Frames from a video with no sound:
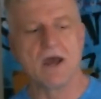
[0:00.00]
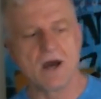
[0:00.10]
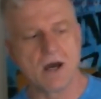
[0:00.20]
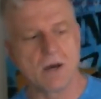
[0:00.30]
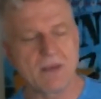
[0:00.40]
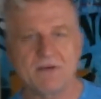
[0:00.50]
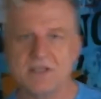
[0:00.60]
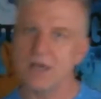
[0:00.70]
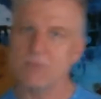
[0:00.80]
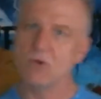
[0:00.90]
Every
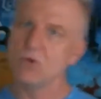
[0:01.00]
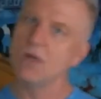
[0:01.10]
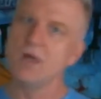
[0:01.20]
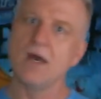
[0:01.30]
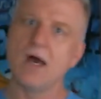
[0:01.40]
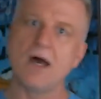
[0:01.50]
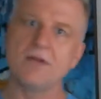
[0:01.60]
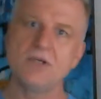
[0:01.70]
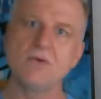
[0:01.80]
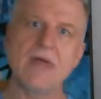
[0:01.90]
time you
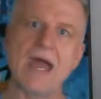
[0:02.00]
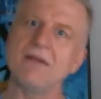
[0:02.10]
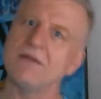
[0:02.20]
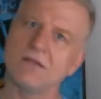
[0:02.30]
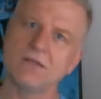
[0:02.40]
do that,